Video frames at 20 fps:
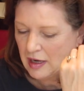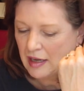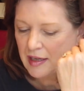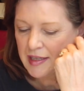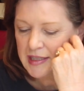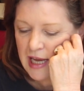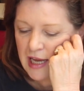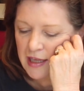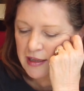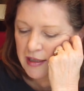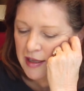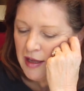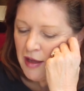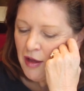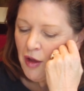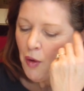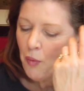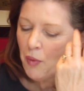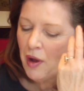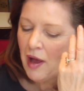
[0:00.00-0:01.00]
Exactly.
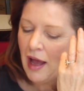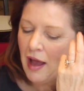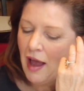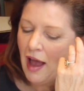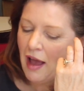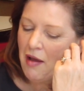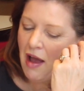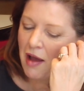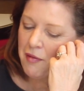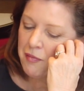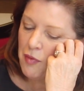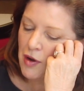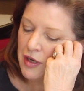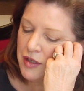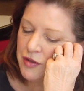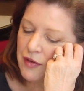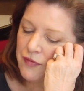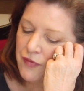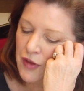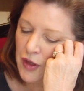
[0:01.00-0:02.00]
Well, I, I
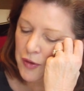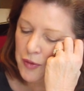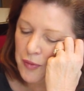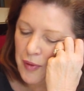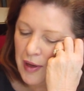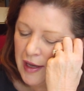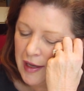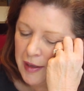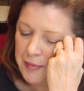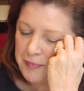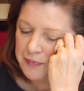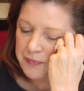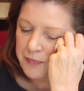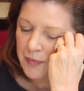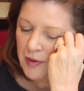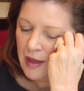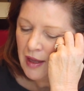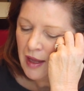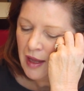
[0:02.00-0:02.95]
wonder if you um,